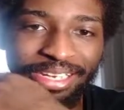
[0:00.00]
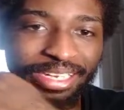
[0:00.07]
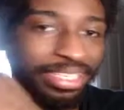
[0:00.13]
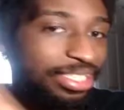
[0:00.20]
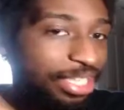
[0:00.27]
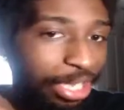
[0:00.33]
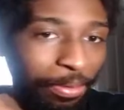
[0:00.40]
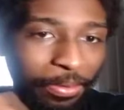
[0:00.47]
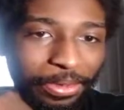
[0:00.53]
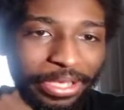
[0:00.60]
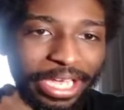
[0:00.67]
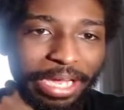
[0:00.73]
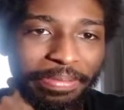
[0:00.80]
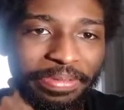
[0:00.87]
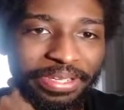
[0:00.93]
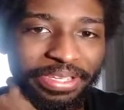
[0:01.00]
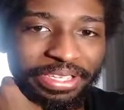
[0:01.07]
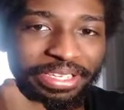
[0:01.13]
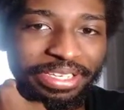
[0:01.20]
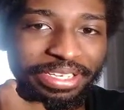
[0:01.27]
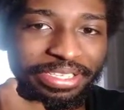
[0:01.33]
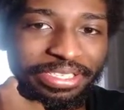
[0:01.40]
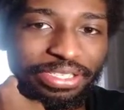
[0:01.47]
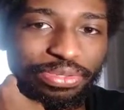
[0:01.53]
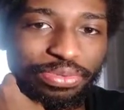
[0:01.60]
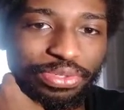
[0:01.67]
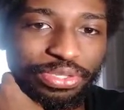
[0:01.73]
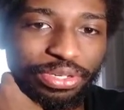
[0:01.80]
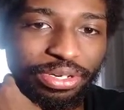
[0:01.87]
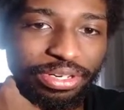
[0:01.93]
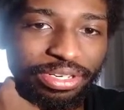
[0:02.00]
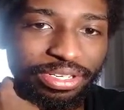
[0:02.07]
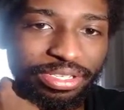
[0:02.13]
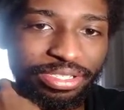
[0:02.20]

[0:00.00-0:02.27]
Double Captain Kidd, two star.